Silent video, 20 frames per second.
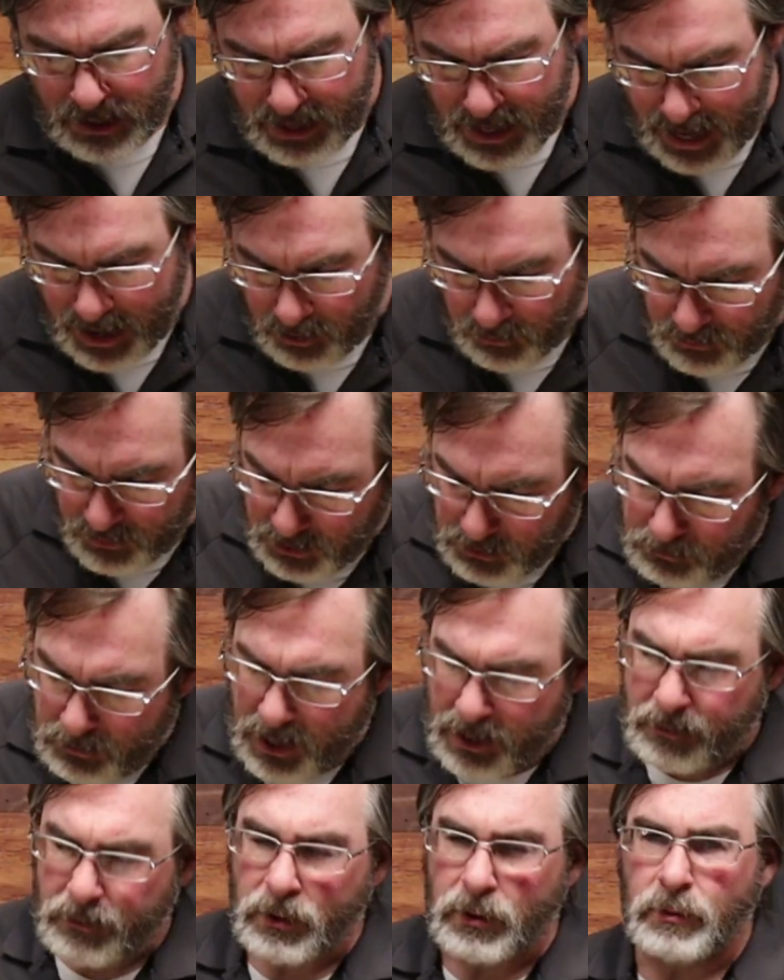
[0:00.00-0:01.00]
now this
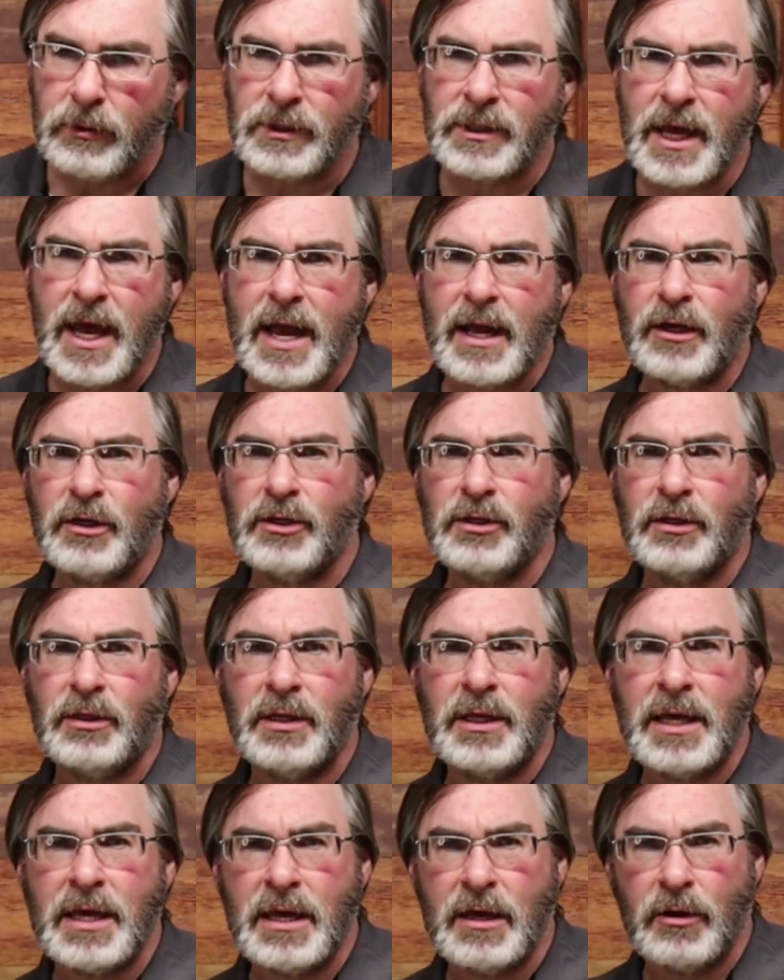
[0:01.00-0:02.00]
pepper was
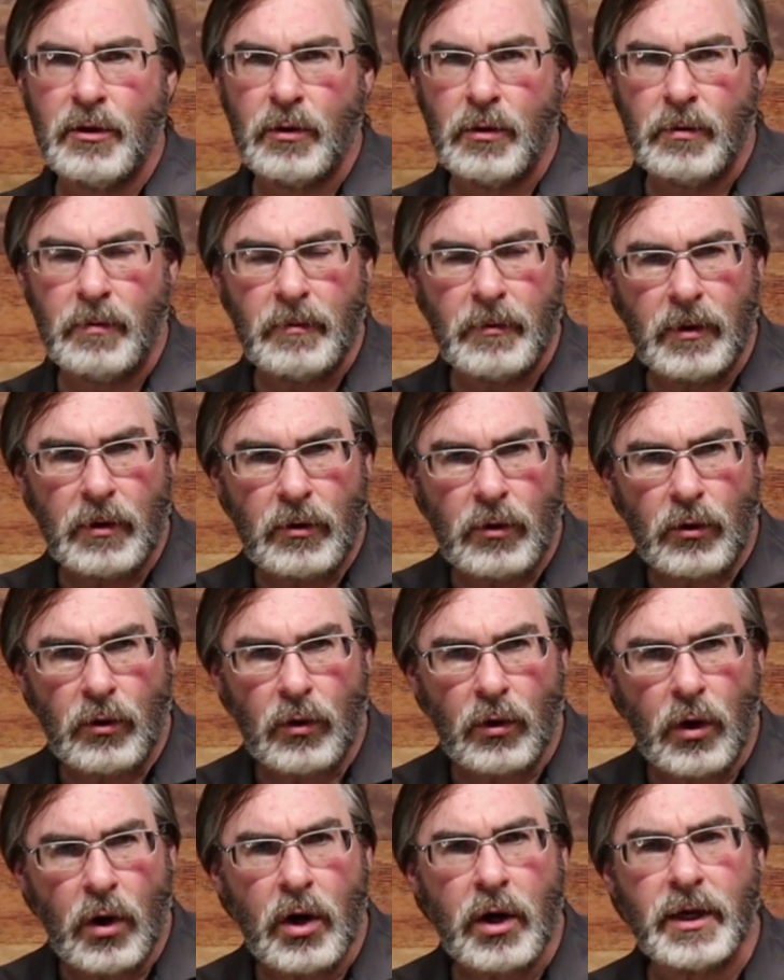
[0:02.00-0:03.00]
actually
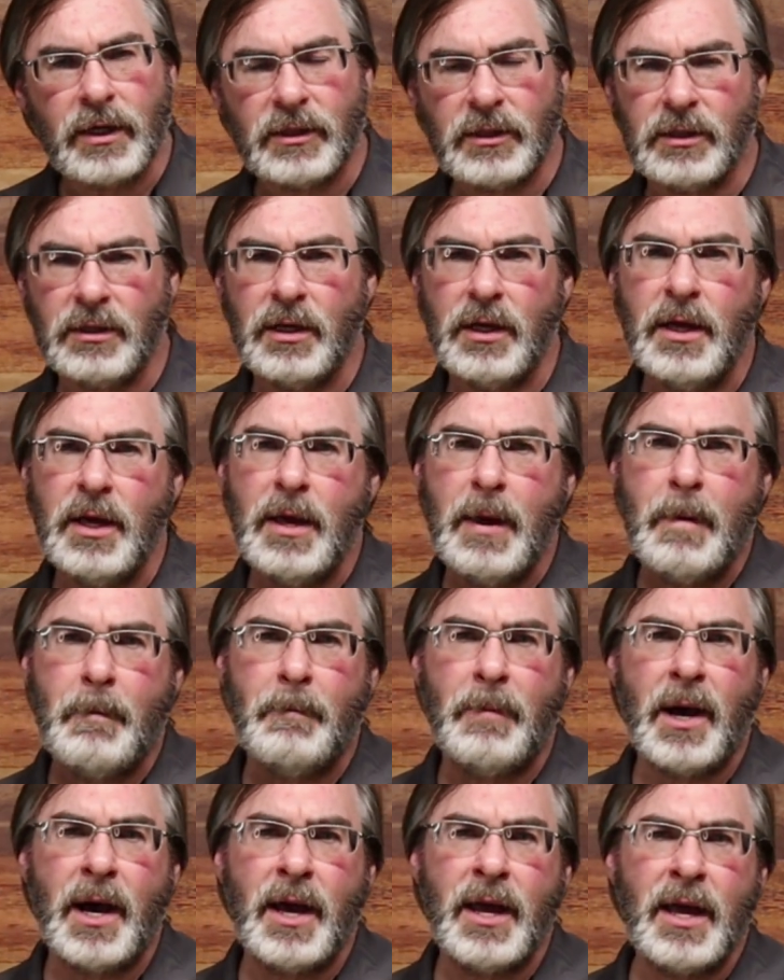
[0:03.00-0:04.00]
crossed
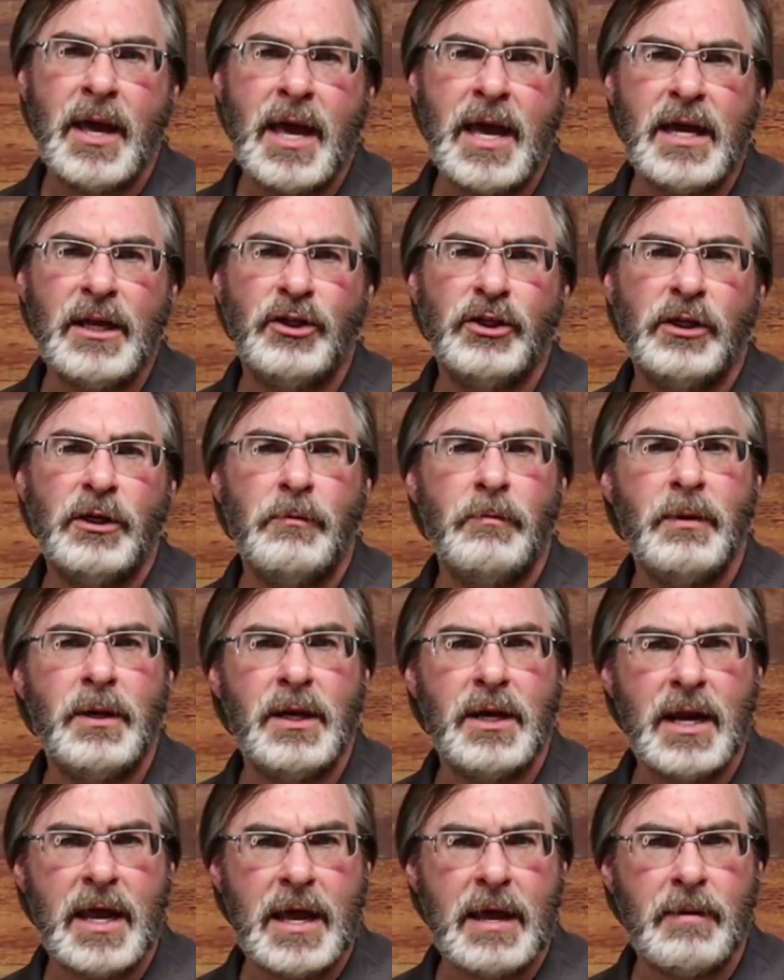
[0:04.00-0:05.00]
by a
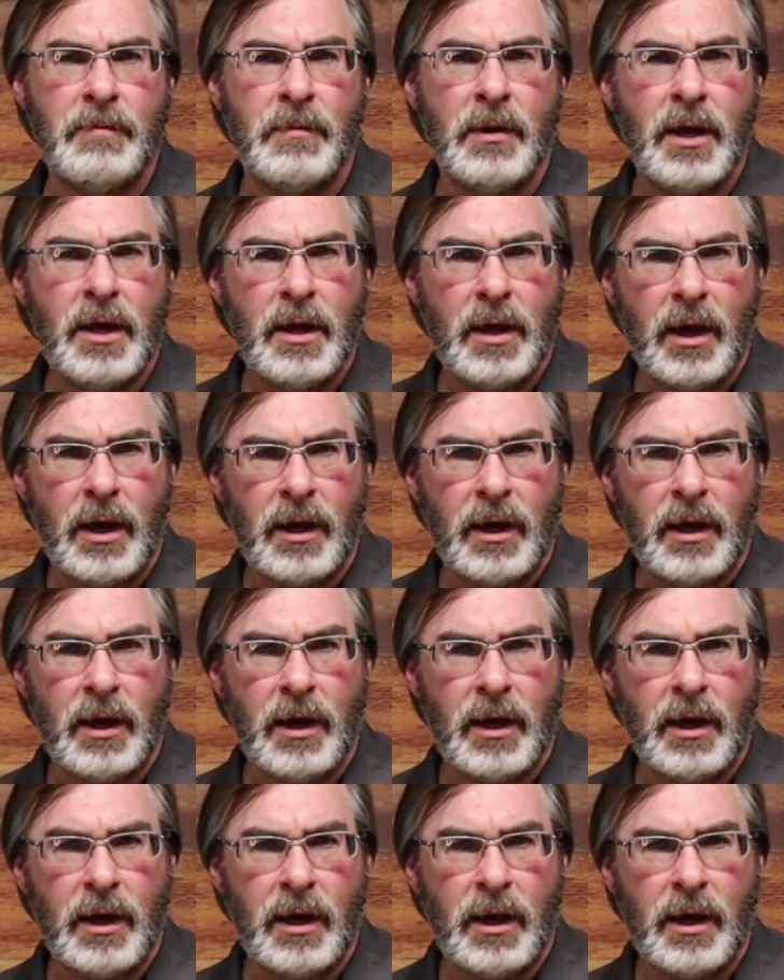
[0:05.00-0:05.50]
gentleman named